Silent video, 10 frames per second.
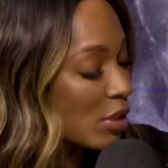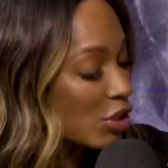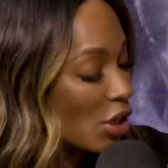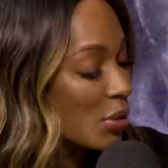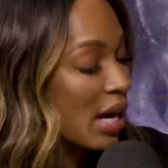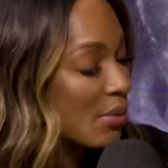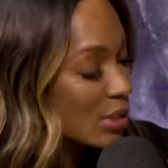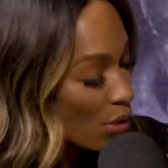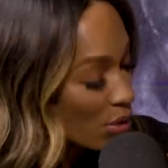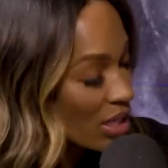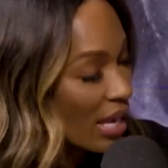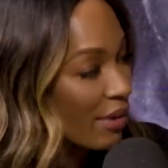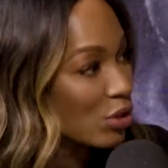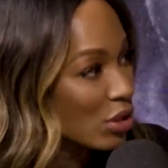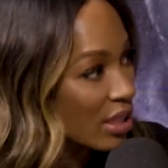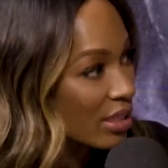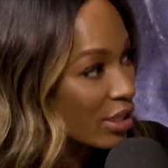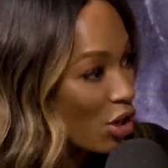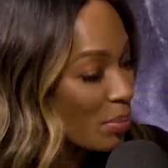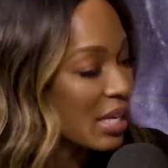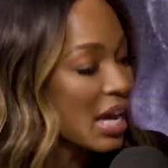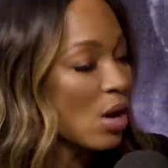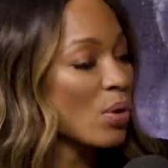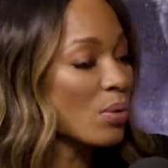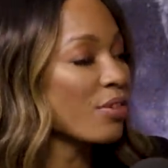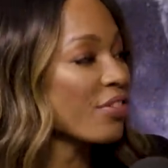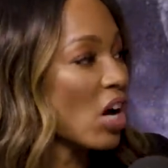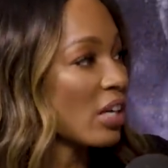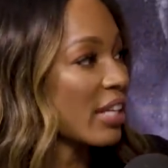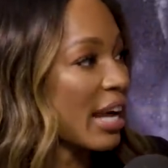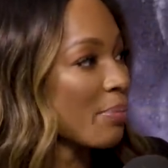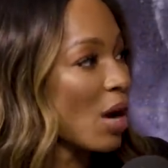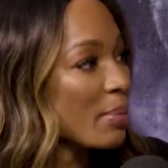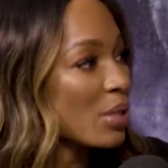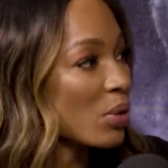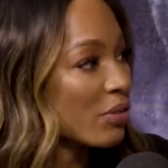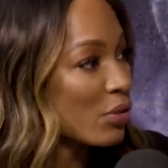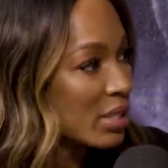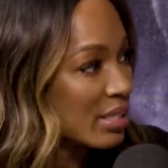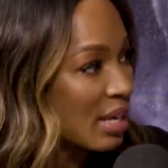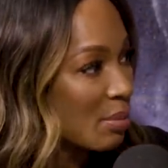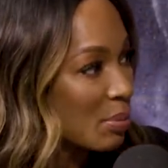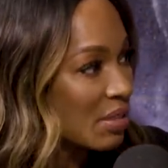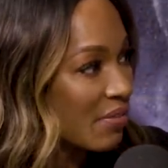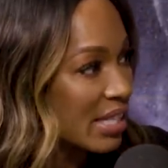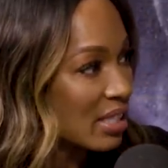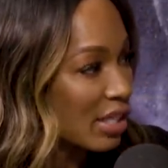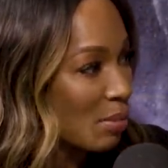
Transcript: on the show that I was hosting after you did that to Kobe, we would have fought. Like I probably would have greased up and put some Vaseline